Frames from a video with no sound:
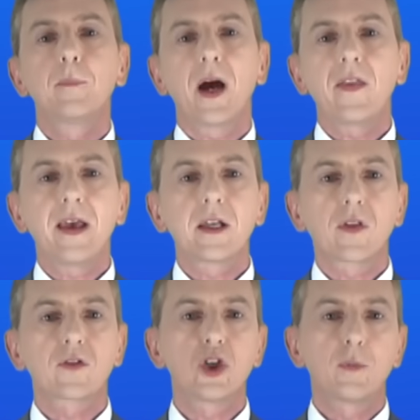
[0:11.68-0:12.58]
By the end
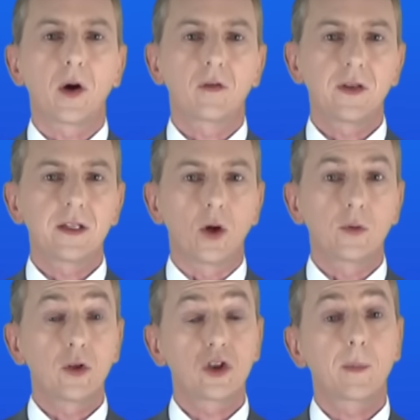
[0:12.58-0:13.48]
of this two-part video,
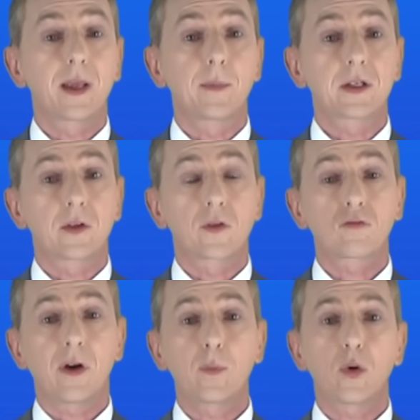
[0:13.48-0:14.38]
you should be able to
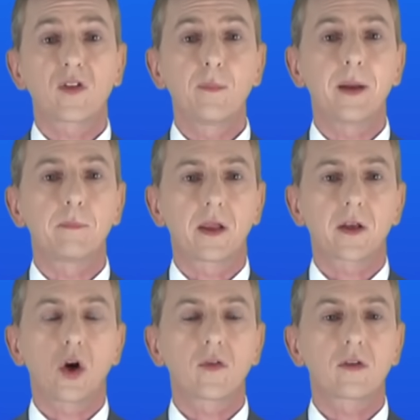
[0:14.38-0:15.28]
describe what's meant by
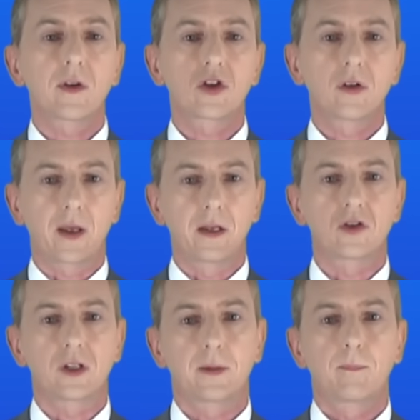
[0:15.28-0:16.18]
the conservation of
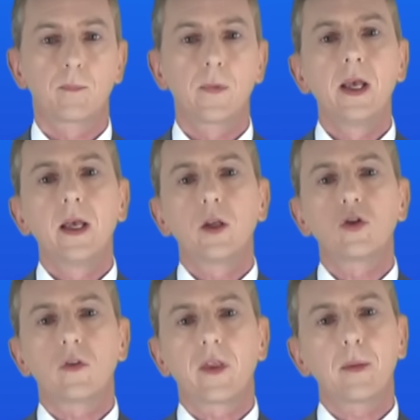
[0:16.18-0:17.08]
energy. You
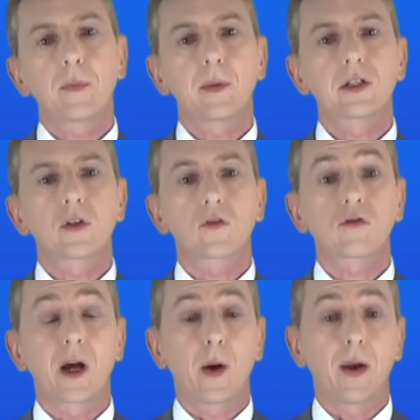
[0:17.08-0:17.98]
should then be able to
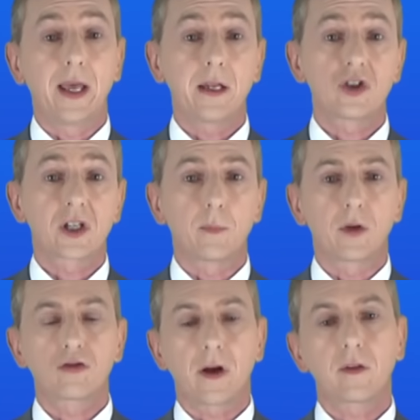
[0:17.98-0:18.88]
describe how energy can
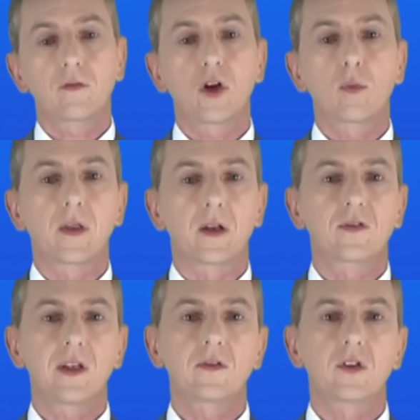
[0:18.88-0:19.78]
be transferred within a
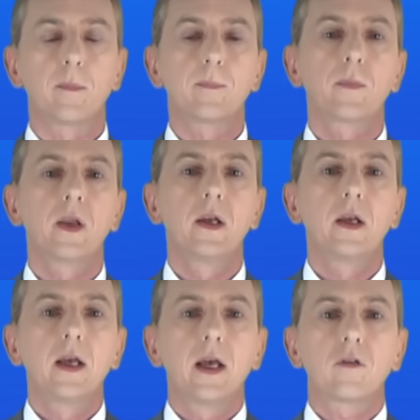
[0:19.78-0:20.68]
system,
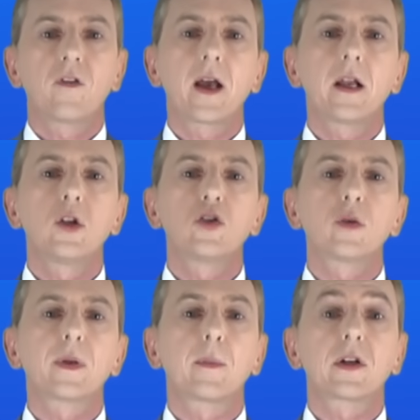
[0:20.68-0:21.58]
and finally you
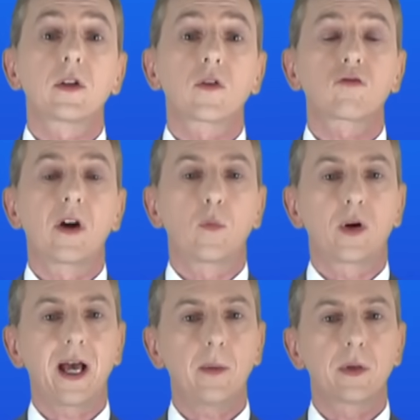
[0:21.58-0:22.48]
should be able to describe
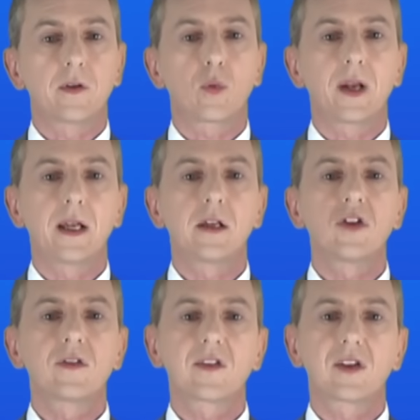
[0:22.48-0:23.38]
what happens when
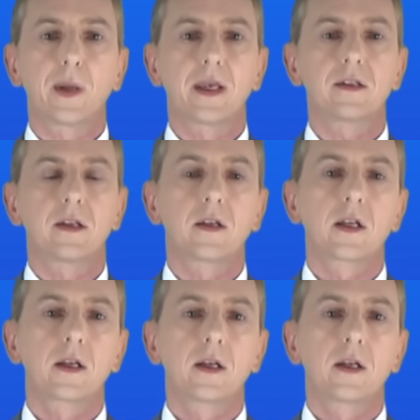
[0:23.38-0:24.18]
energy is dissipated.